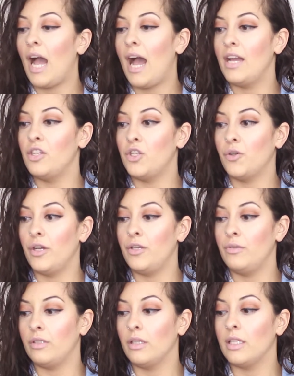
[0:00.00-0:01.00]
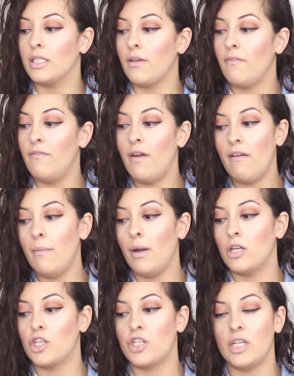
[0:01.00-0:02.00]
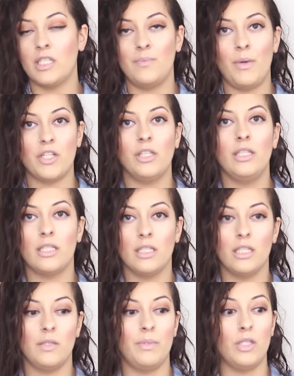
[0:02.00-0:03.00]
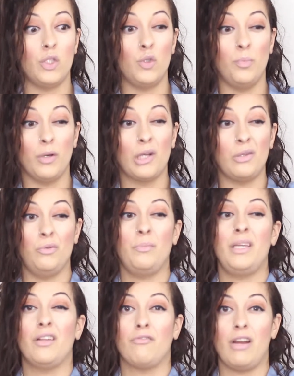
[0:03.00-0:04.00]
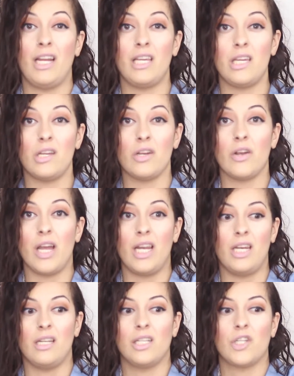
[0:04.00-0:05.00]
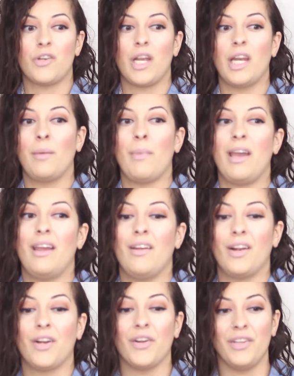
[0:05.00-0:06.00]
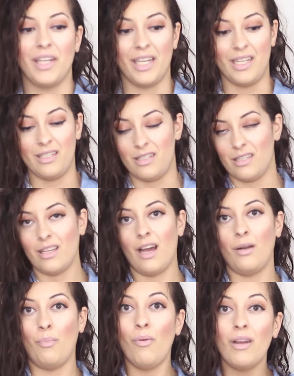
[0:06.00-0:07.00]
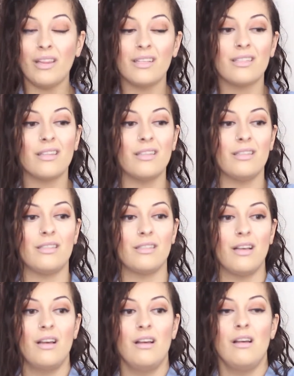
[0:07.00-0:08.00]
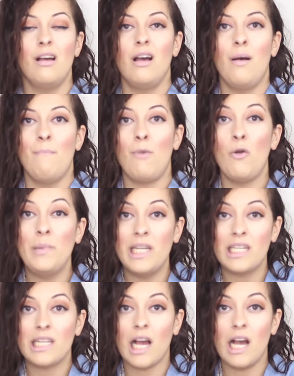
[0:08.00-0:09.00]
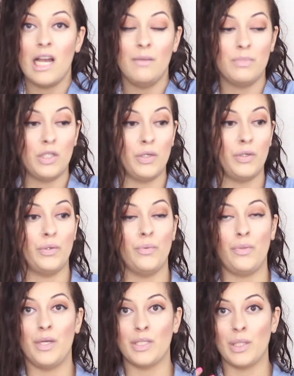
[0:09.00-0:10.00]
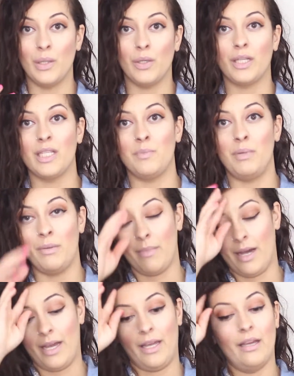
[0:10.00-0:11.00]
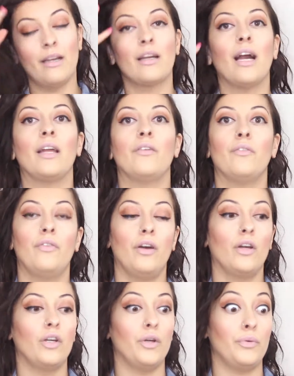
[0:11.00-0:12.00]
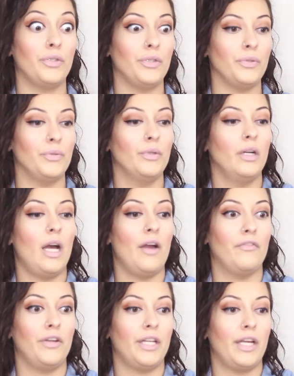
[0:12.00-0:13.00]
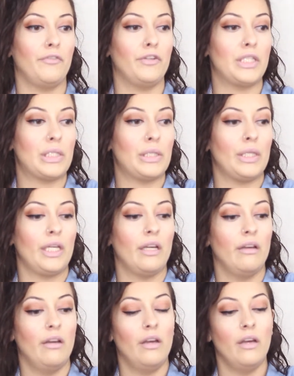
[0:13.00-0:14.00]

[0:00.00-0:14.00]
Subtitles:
I enjoy using this very much, especially since it's been super gloomy and rainy here, and straightening my hair and curling it is just kind of pointless at this moment in time. So this look has been my kind of go-to every day recently.